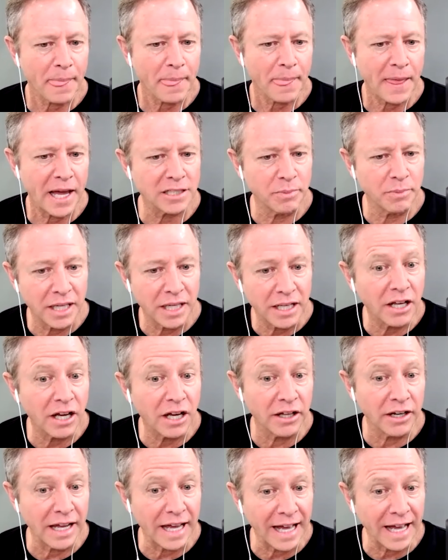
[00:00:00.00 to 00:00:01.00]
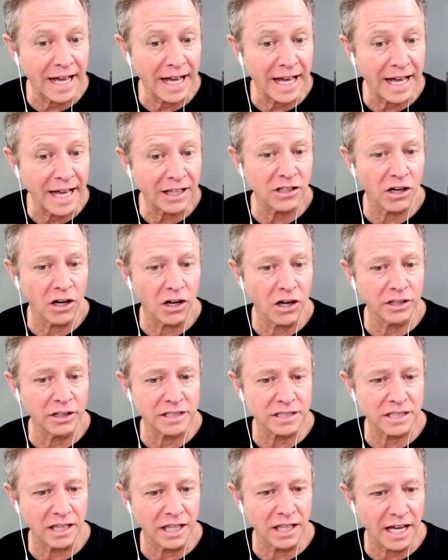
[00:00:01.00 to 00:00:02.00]
has been an athlete
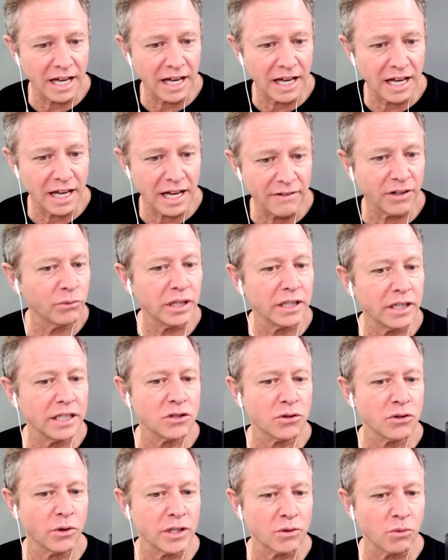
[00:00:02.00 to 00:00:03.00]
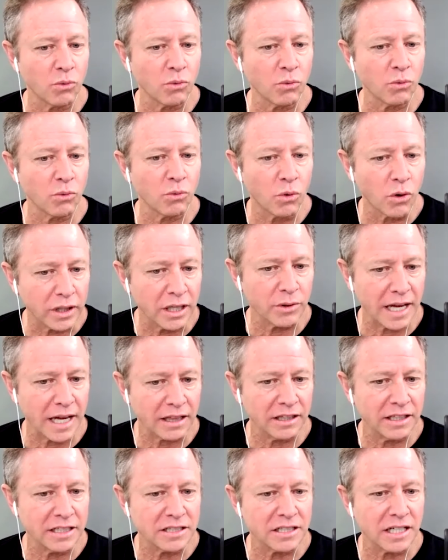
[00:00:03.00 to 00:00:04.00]
all his life and really enjoys working with
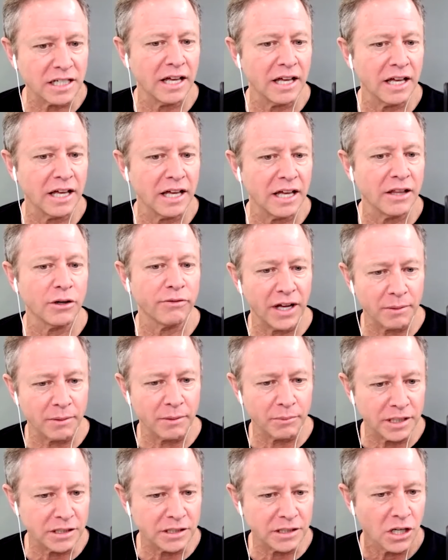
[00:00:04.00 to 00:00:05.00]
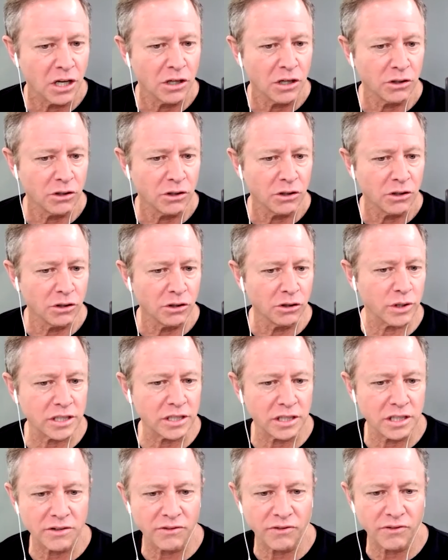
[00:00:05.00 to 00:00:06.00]
athletes and their families.
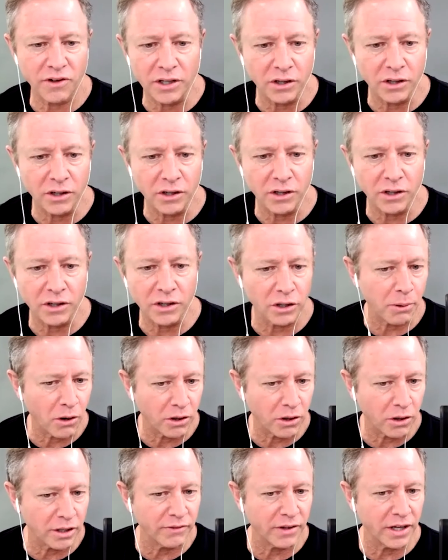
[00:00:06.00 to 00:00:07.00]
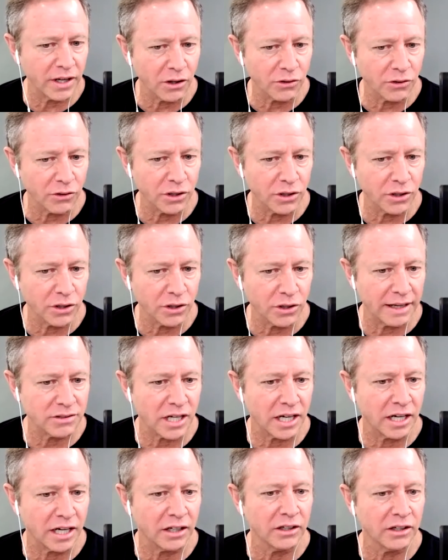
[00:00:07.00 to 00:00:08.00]
Nutrition is a very large part of a healthy
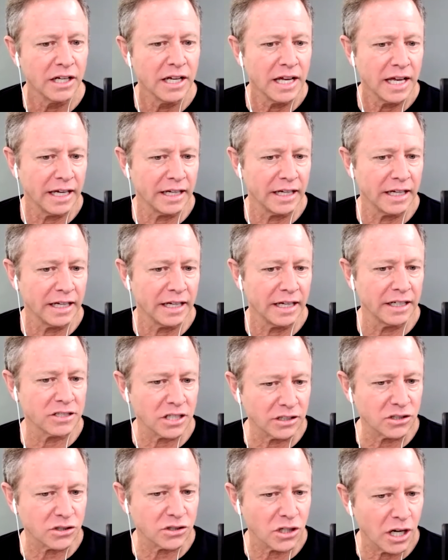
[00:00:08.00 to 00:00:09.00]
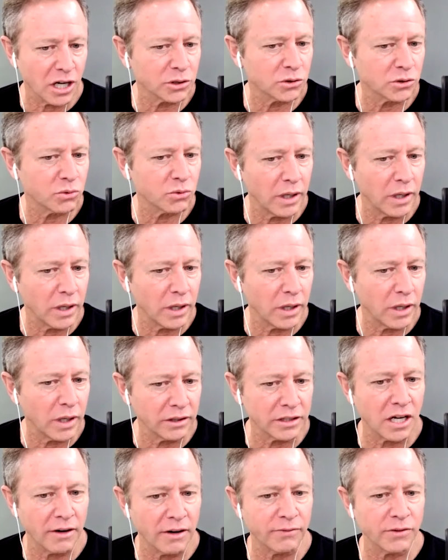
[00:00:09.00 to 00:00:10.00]
lifestyle, and as such, Chalmers
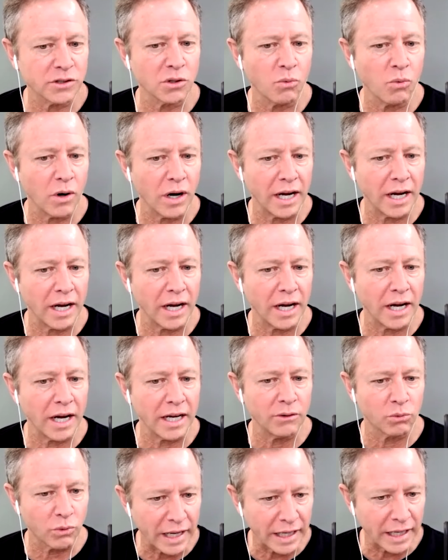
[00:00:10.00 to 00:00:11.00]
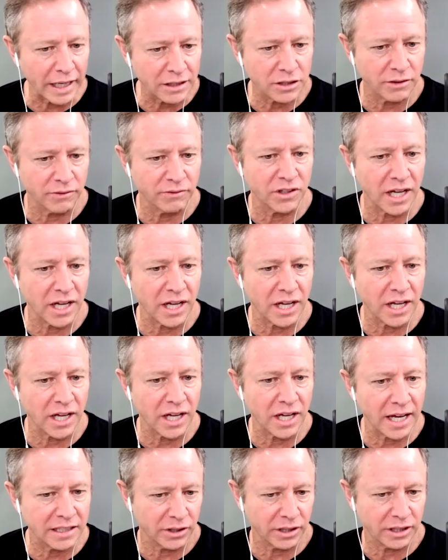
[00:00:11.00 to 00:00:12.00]
Wellness offers a wide range of
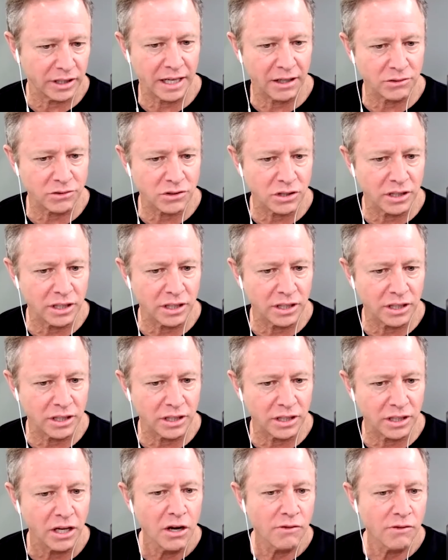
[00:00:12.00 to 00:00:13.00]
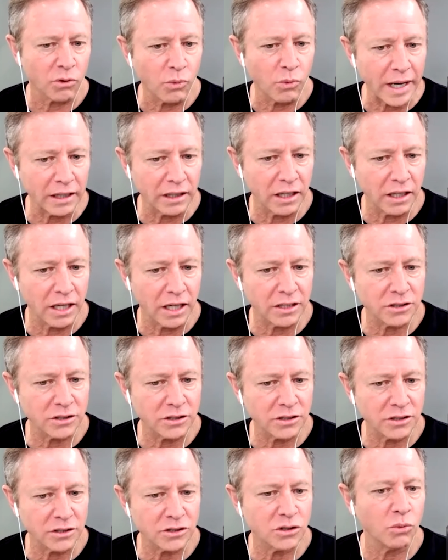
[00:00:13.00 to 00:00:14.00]
dietary counseling for weight
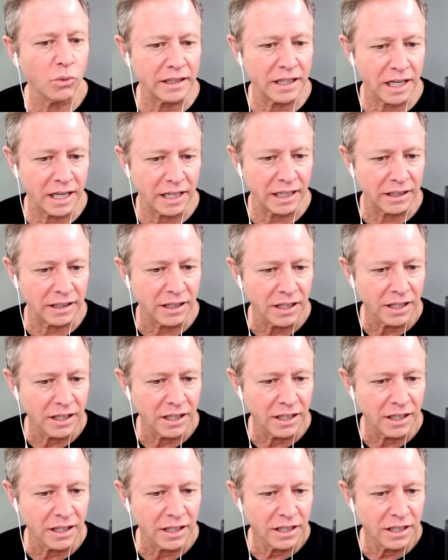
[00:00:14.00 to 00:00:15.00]
loss to weight gain.